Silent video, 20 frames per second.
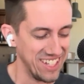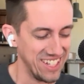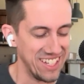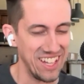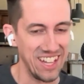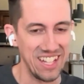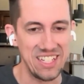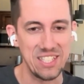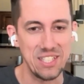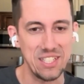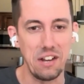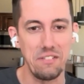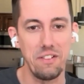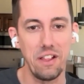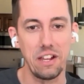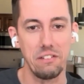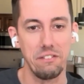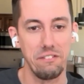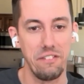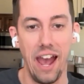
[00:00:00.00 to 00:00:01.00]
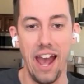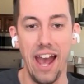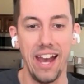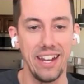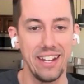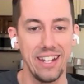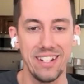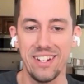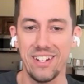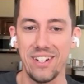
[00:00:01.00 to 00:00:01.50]
Like stuff like
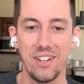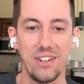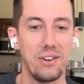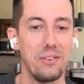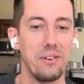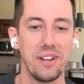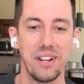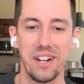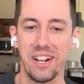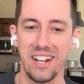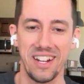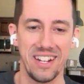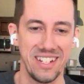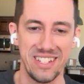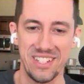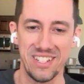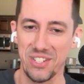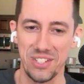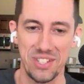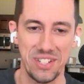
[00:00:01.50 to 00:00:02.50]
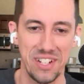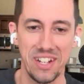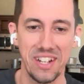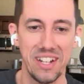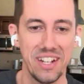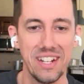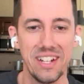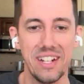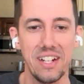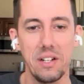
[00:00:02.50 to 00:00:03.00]
VAT. Oh my God. It's just
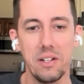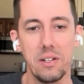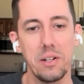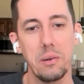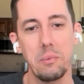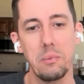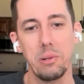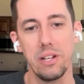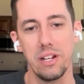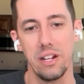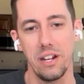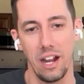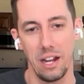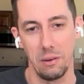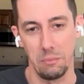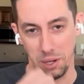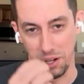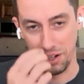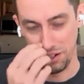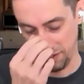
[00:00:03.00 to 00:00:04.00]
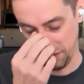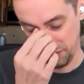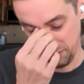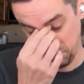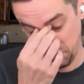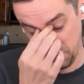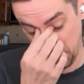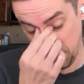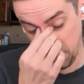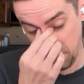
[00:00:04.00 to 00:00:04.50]
a complete nightmare. Like
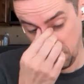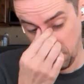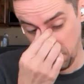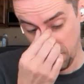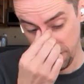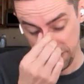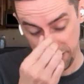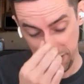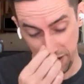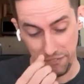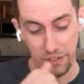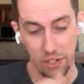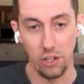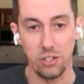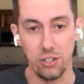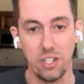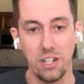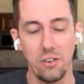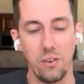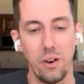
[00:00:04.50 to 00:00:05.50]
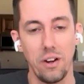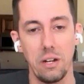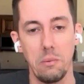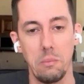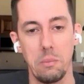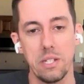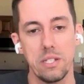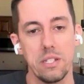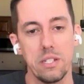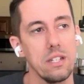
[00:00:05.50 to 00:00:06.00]
all the stuff that goes into running a
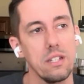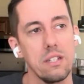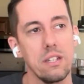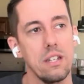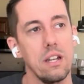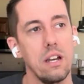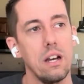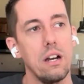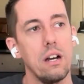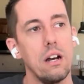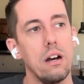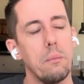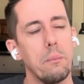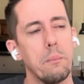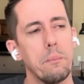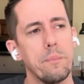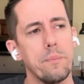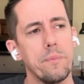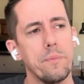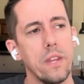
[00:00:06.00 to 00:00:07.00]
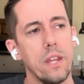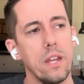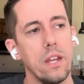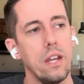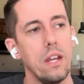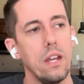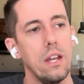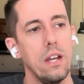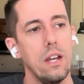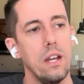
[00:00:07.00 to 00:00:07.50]
business.
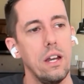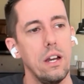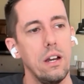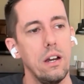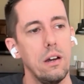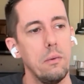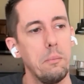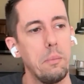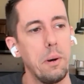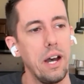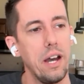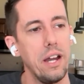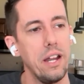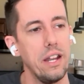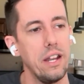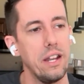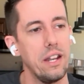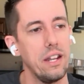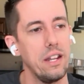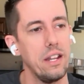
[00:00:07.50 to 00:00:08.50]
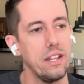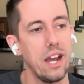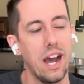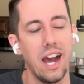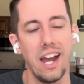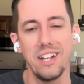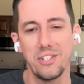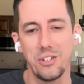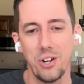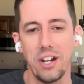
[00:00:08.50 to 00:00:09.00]
But yeah,
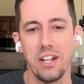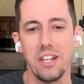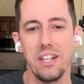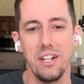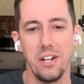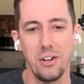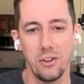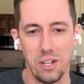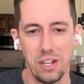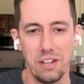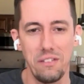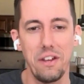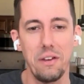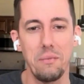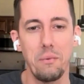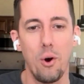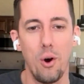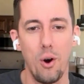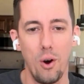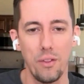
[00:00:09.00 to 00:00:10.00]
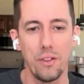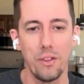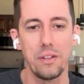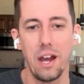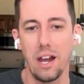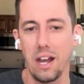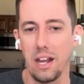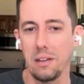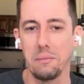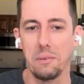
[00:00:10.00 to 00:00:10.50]
I try to, give him all the
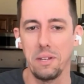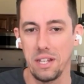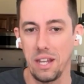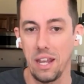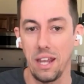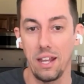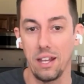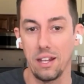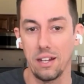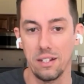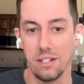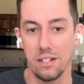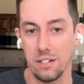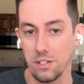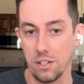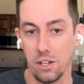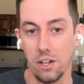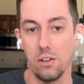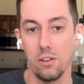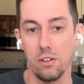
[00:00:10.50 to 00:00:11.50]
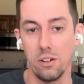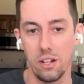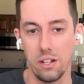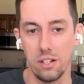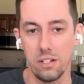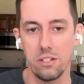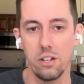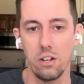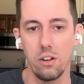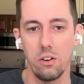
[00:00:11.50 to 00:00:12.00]
time he can to code.
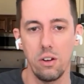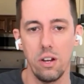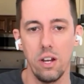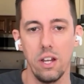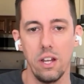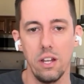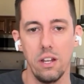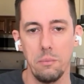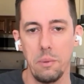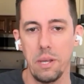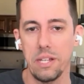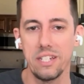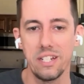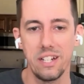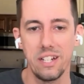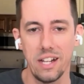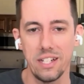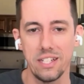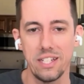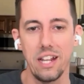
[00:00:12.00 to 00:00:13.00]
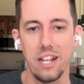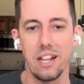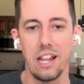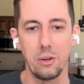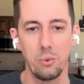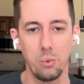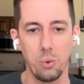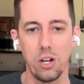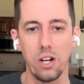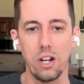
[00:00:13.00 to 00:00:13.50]
And so basically I say
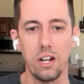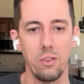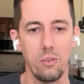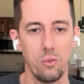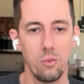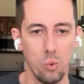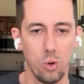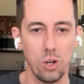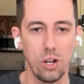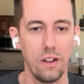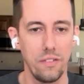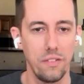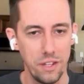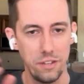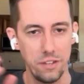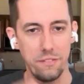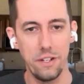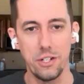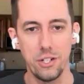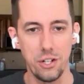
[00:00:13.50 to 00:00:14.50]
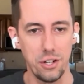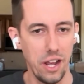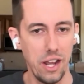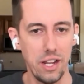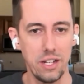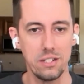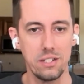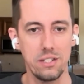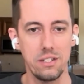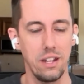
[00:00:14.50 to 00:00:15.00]
like, we're going to work on this feature
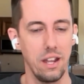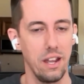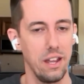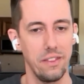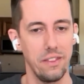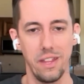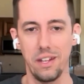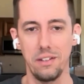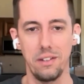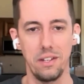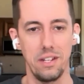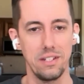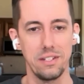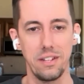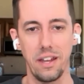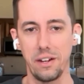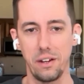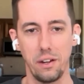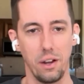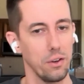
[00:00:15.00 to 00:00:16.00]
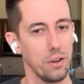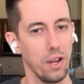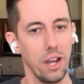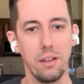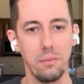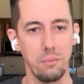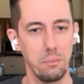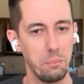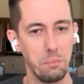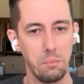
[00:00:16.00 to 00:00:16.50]
next. And then he's like,
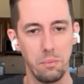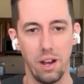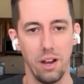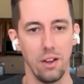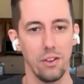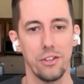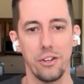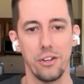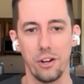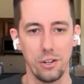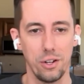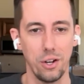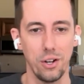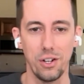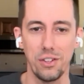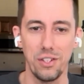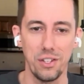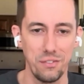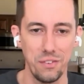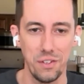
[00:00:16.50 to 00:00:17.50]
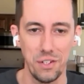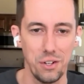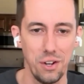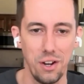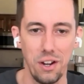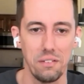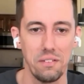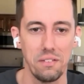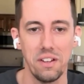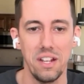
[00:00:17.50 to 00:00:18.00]
okay, I'll start coding this feature
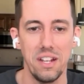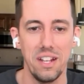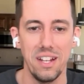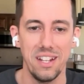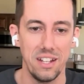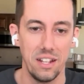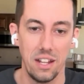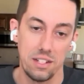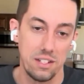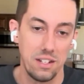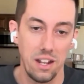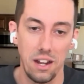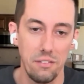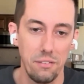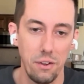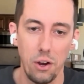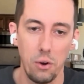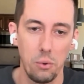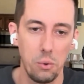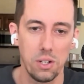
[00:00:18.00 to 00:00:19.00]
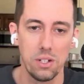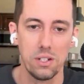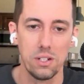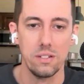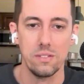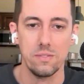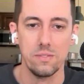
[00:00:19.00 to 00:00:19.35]
out. That's kind of how it works.